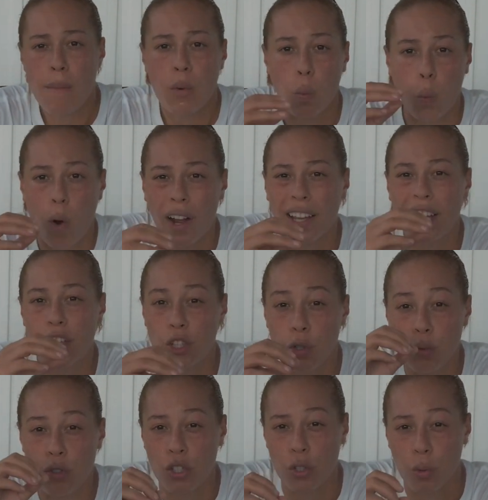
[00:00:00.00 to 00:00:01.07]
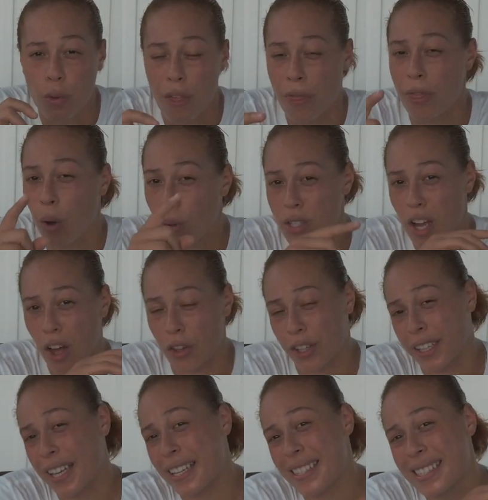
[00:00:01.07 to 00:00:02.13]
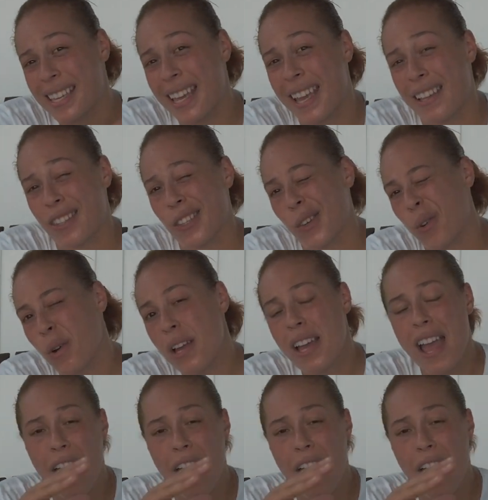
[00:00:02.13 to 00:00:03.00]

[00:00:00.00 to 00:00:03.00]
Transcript: But what can you do that those other kids can't do?